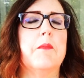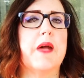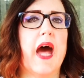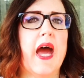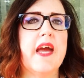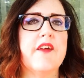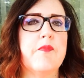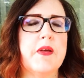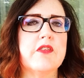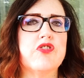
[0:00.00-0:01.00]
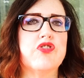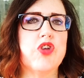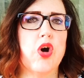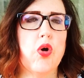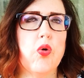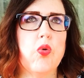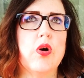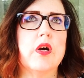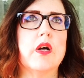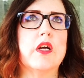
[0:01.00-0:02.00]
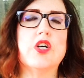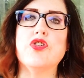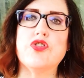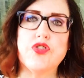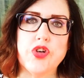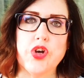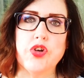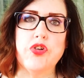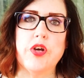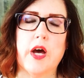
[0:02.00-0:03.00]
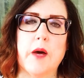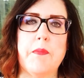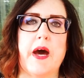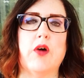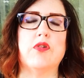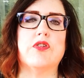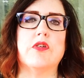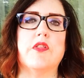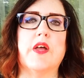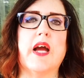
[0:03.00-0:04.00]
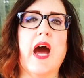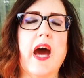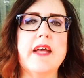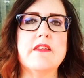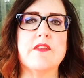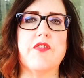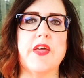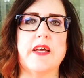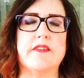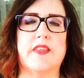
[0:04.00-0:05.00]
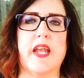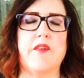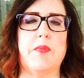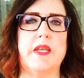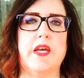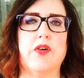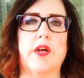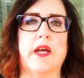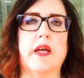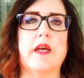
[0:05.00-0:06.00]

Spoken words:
But I have been so concerned about the kinds of things that I've been hearing